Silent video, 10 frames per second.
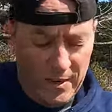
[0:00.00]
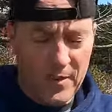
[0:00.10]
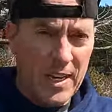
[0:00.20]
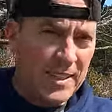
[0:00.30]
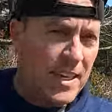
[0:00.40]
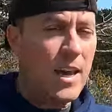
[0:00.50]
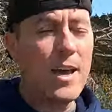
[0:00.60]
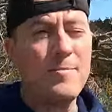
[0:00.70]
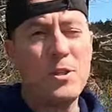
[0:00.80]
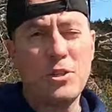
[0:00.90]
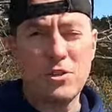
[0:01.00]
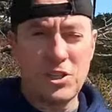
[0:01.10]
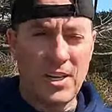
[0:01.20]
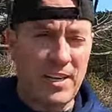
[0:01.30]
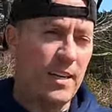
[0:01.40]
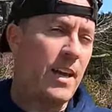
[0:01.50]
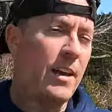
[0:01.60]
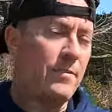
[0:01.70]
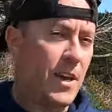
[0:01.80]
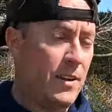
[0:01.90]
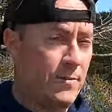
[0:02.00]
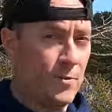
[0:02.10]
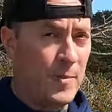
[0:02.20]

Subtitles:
Now, I've got the aperture set at f8.